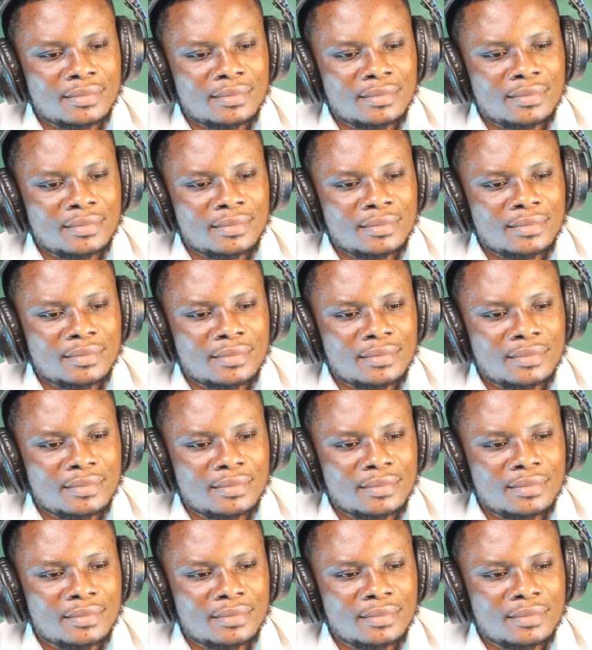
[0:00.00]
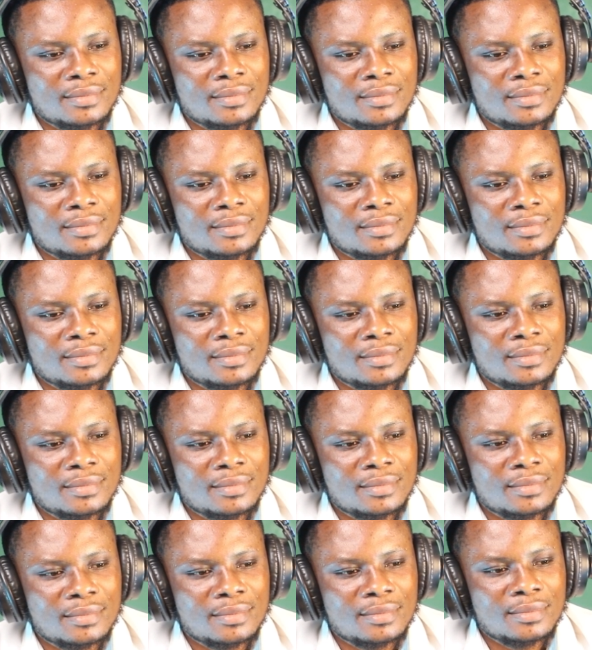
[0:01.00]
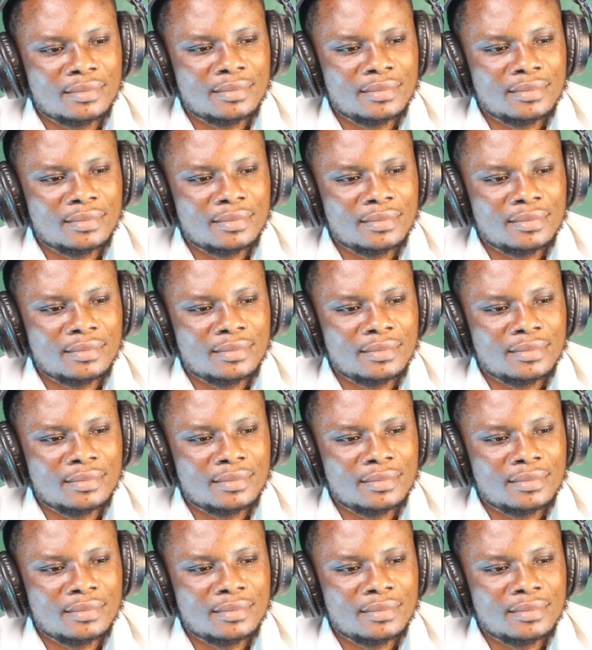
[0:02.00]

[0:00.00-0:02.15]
Nobody speaks.